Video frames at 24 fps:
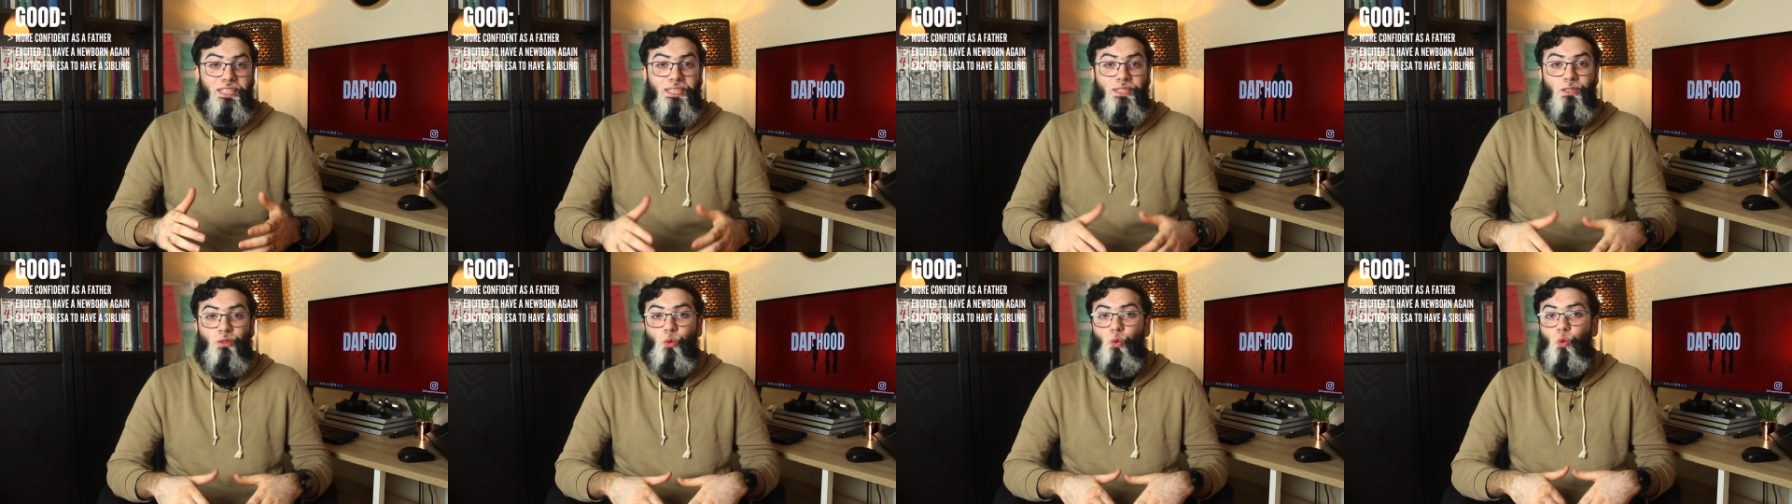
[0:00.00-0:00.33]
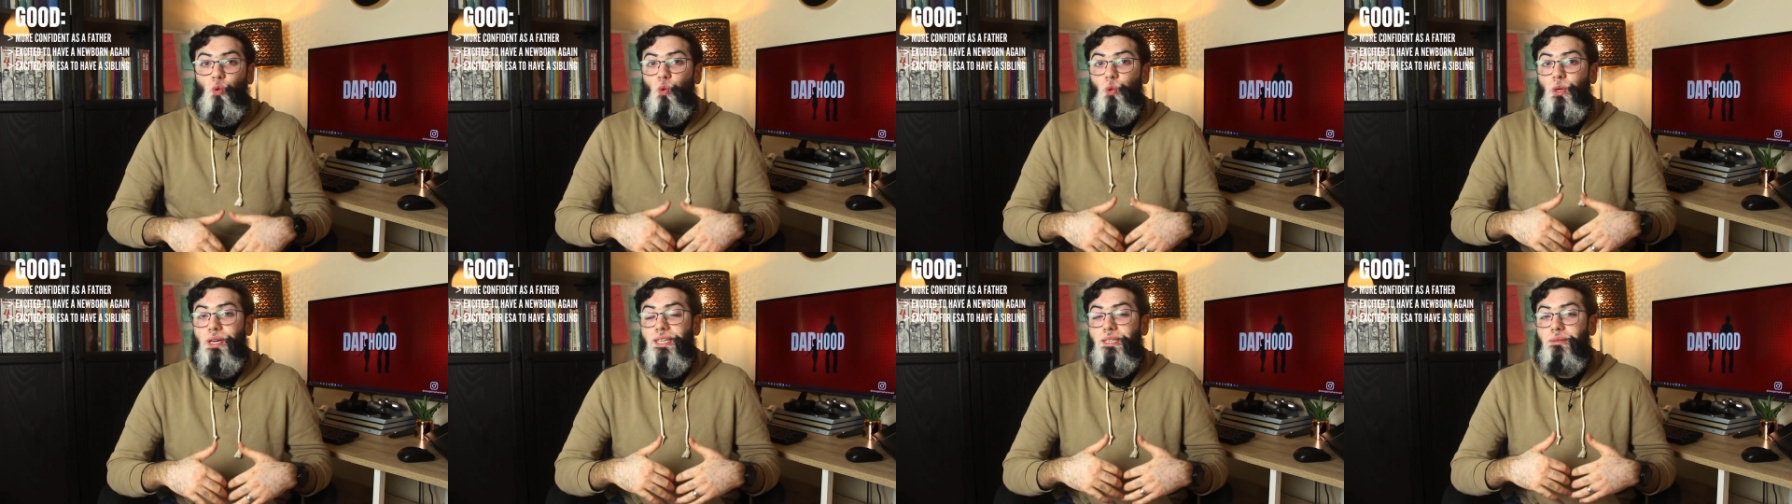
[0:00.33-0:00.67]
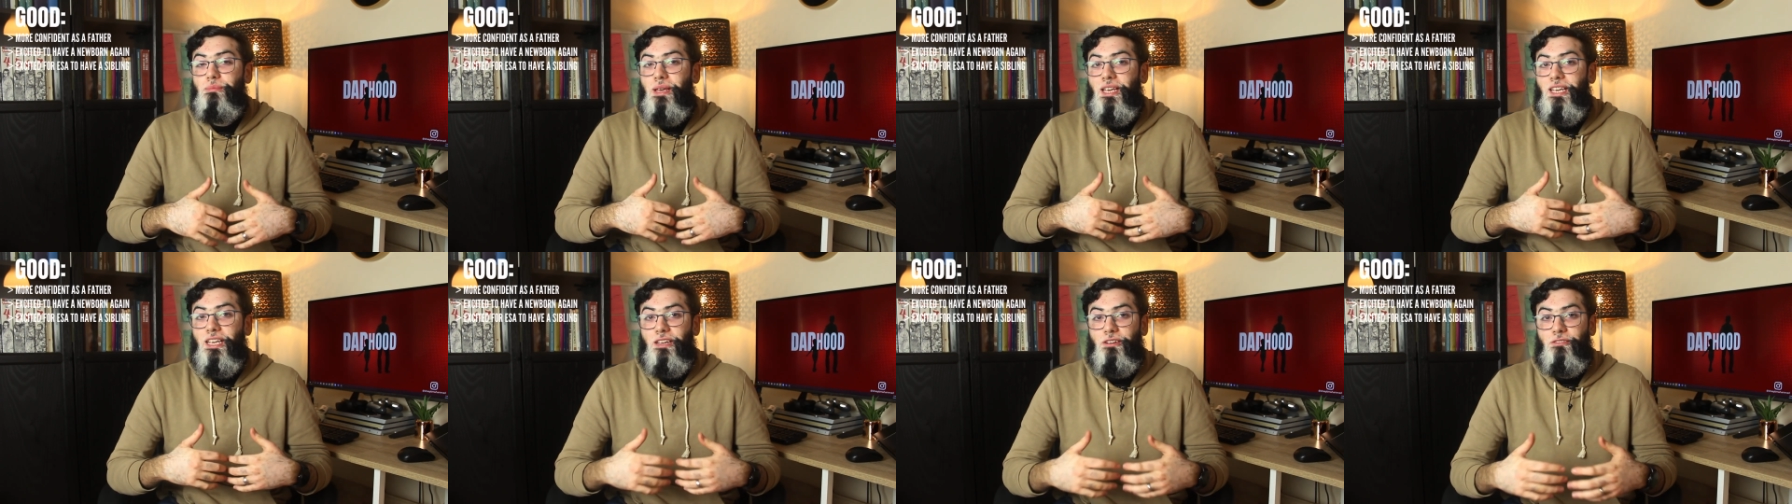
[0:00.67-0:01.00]
he's always
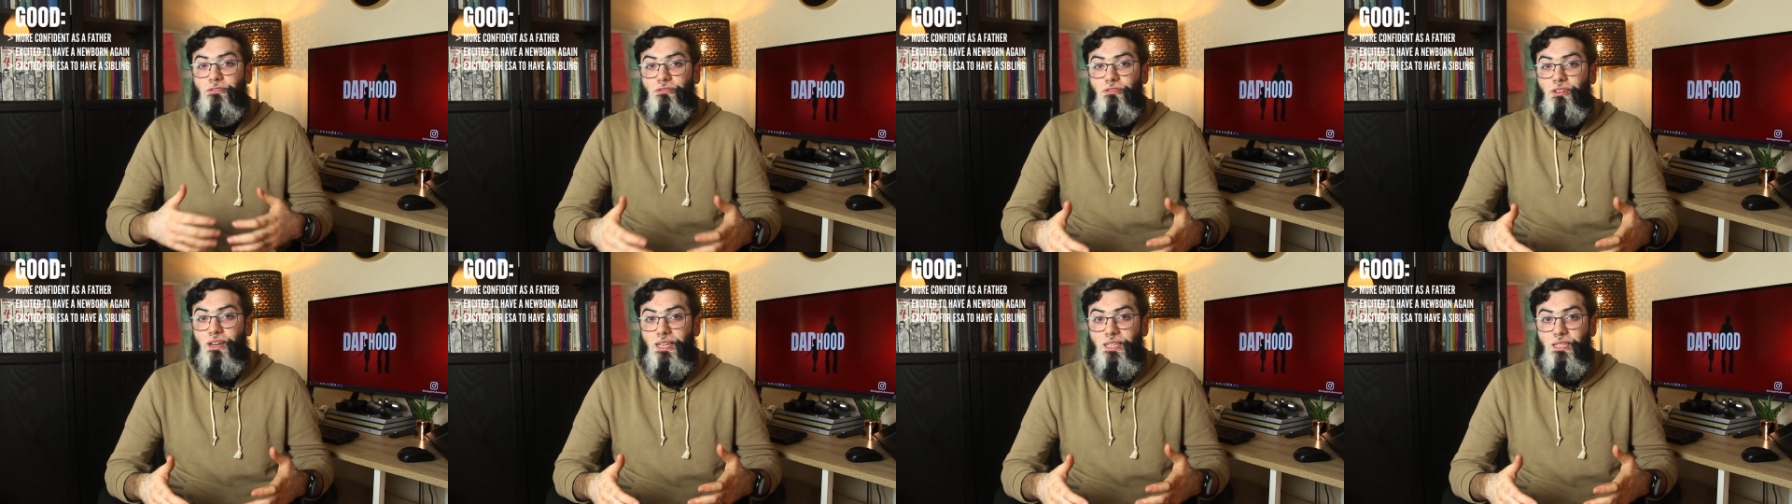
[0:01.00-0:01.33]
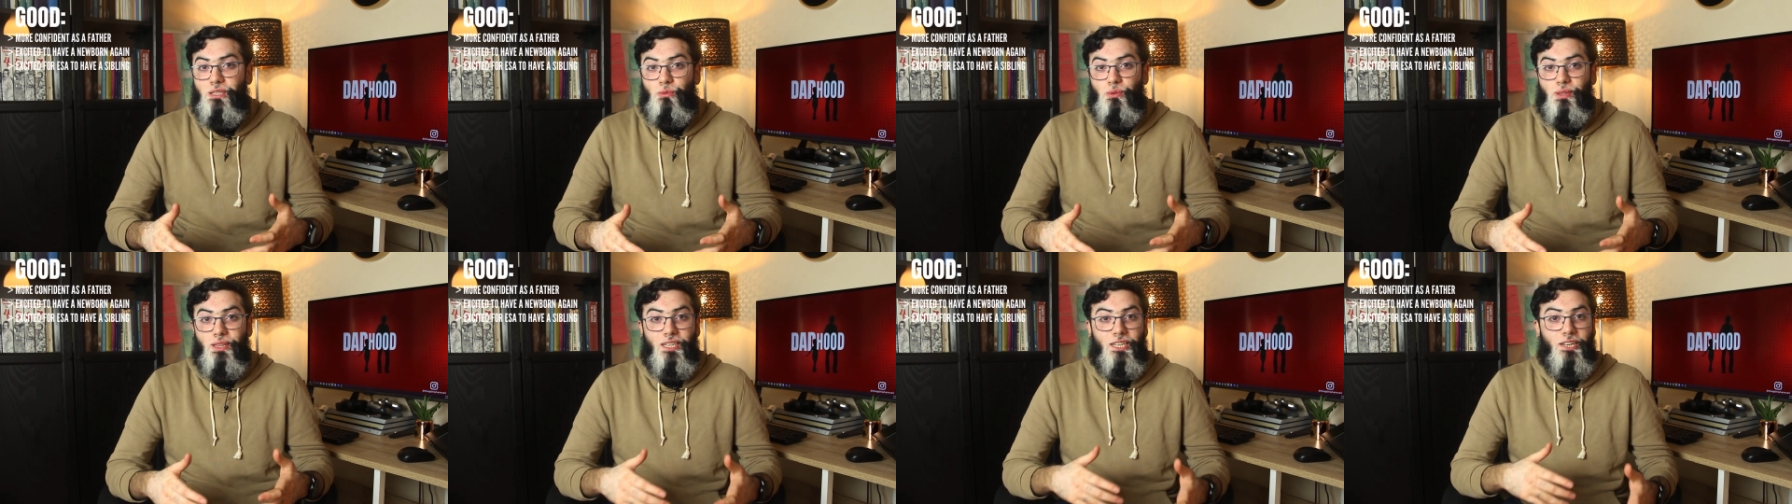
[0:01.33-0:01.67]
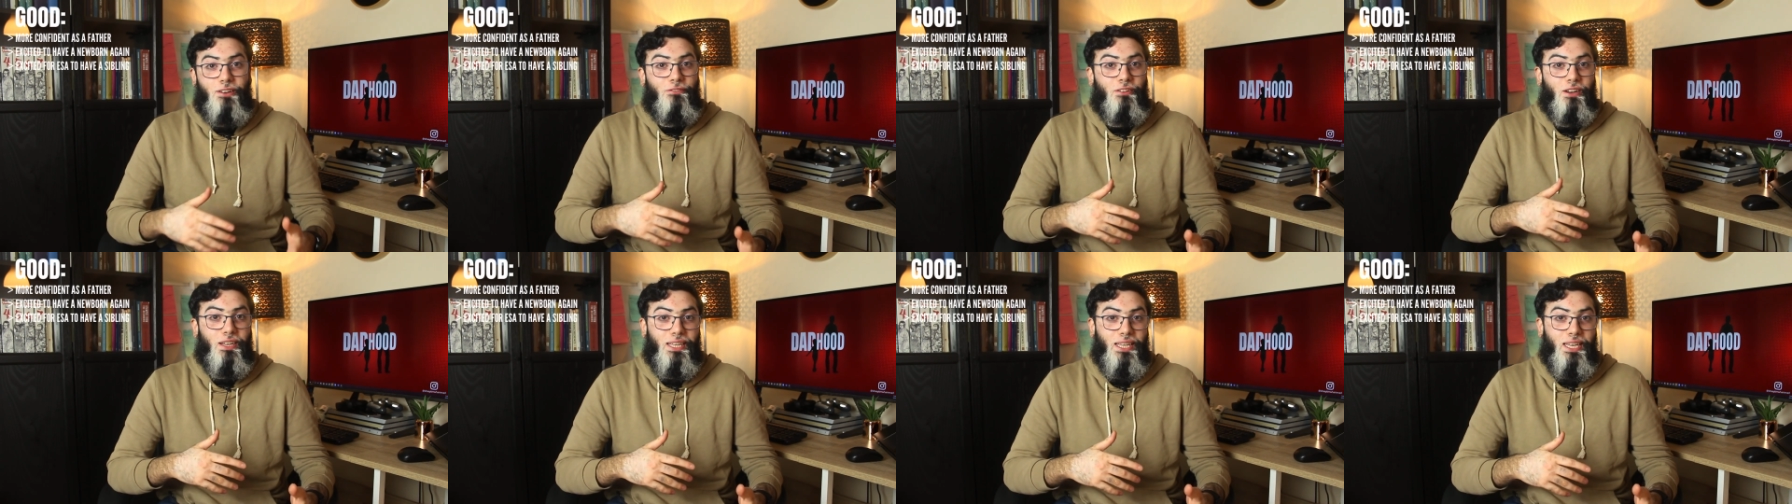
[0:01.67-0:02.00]
making friends with the
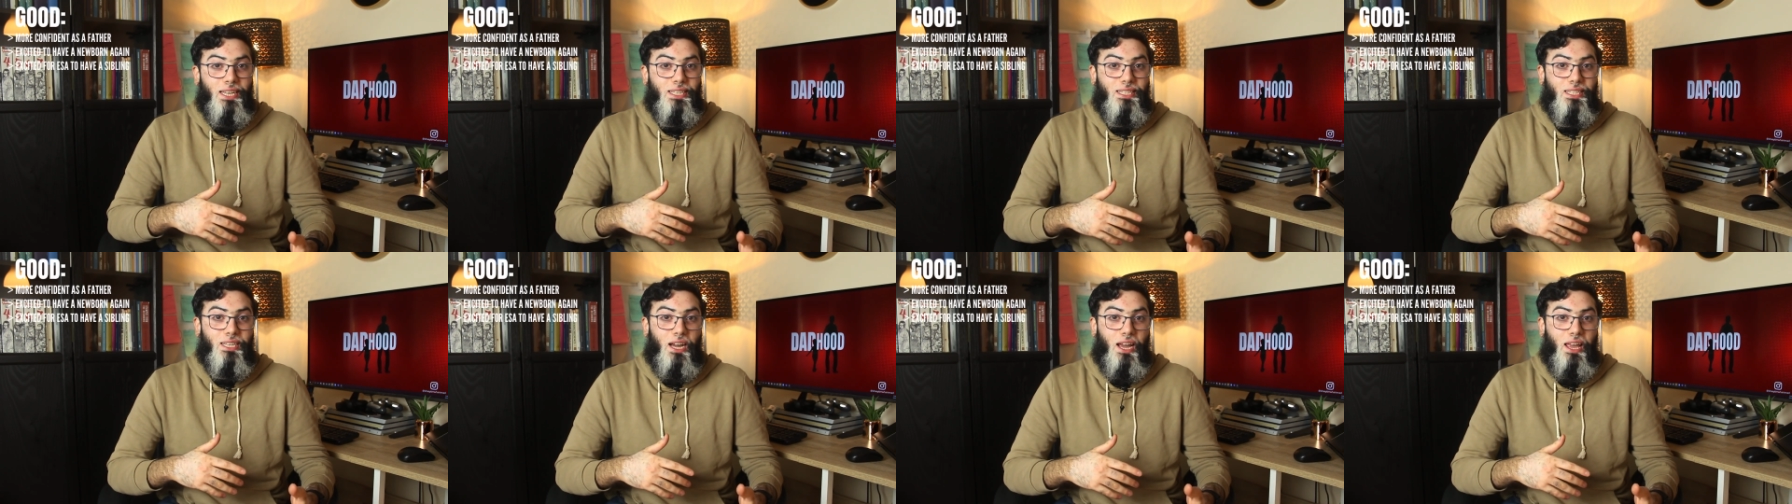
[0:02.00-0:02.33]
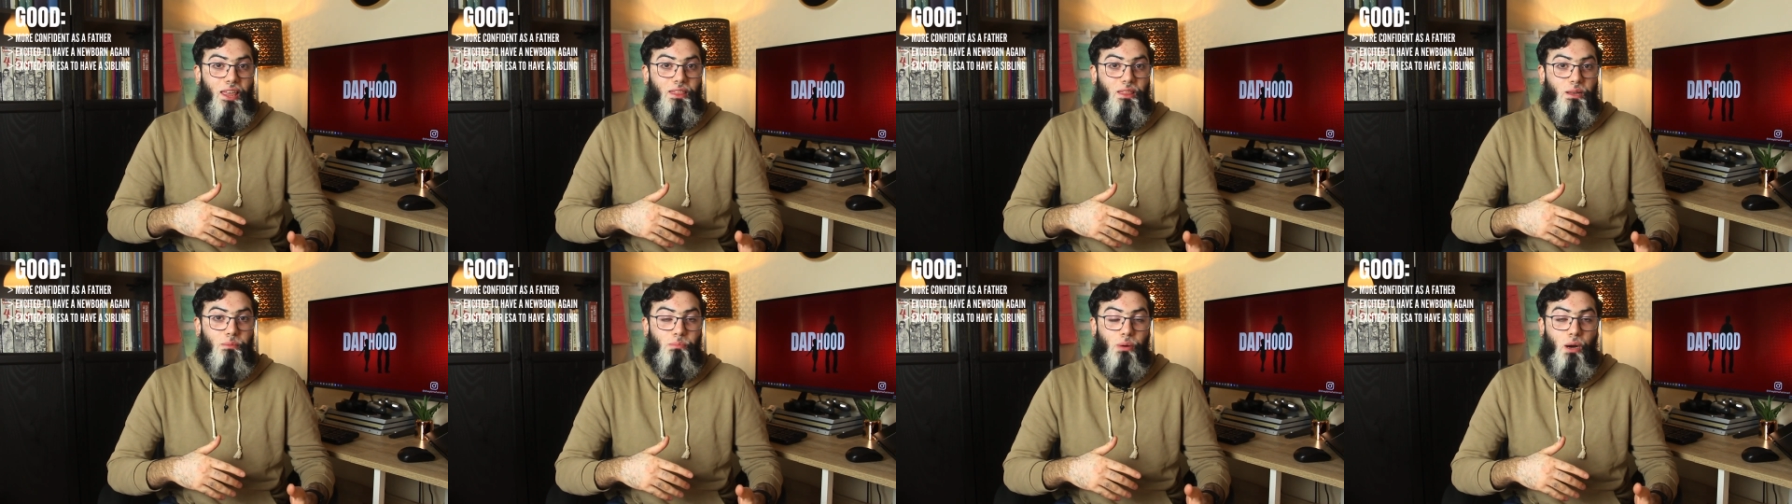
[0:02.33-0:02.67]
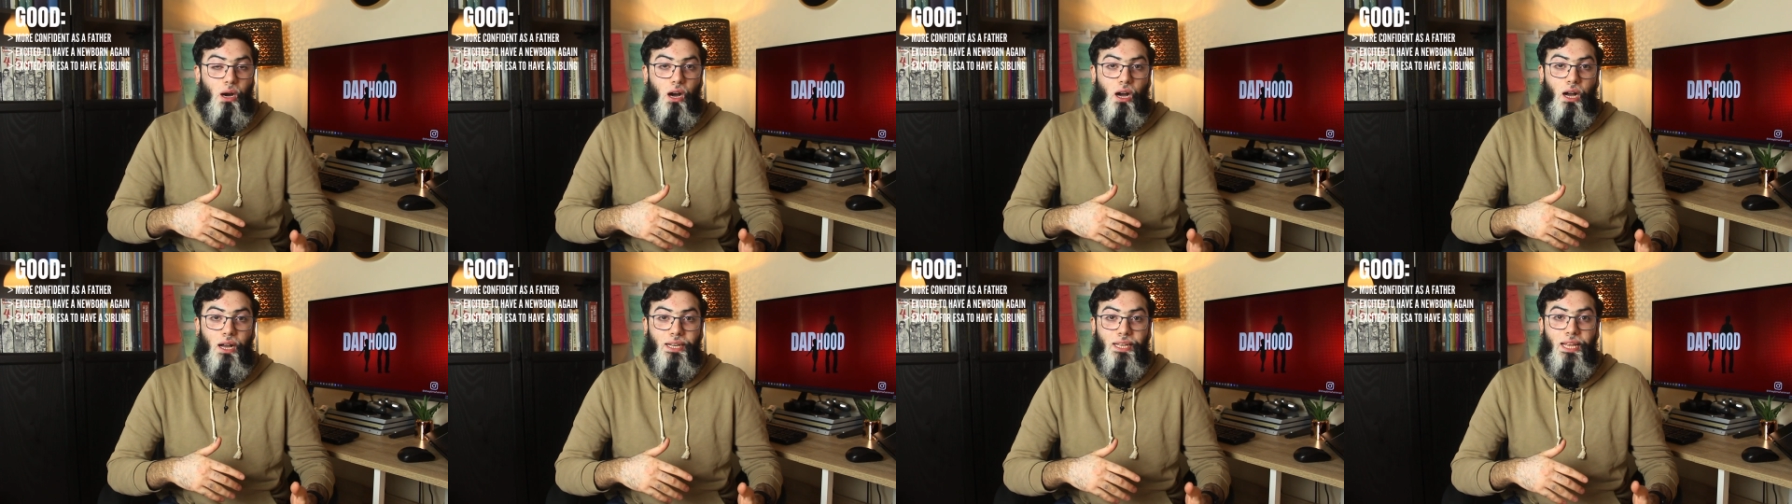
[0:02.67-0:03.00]
different kids out in the
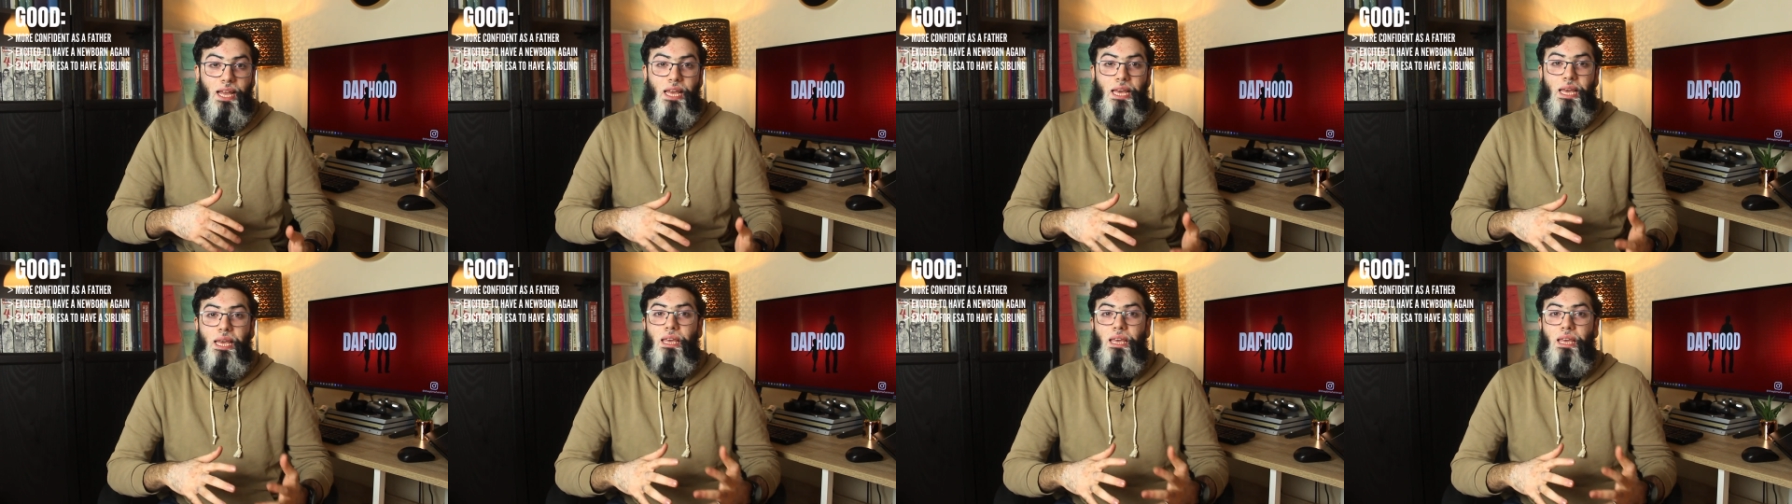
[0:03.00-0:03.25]
park.